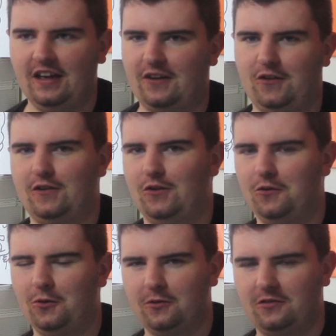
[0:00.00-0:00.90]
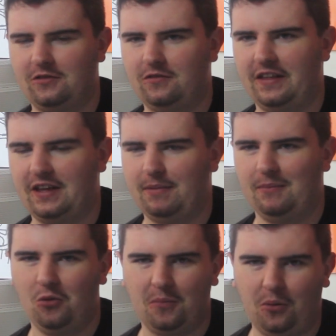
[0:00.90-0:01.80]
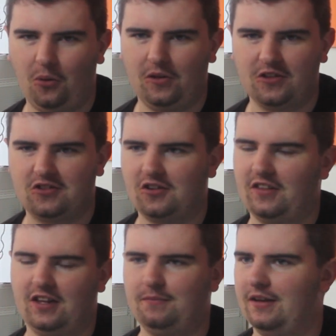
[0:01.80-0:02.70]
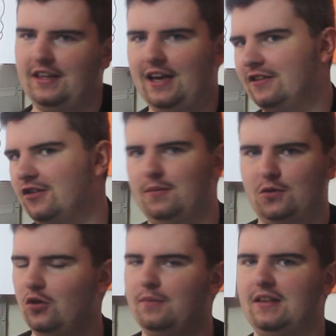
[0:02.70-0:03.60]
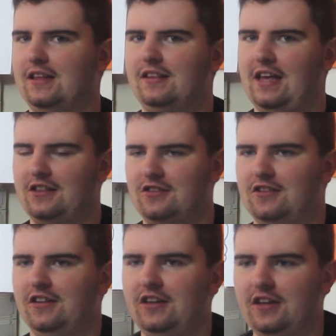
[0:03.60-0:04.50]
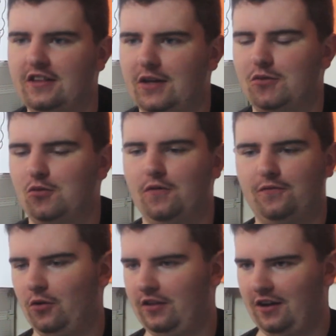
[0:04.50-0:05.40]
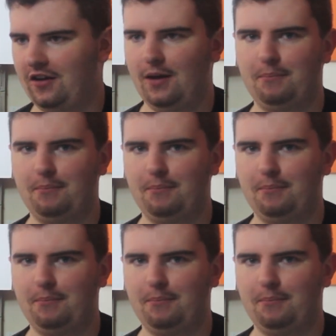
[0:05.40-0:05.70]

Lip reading: it could have used like a bit more polish or that, but again, could totally be the intention that he was going for there.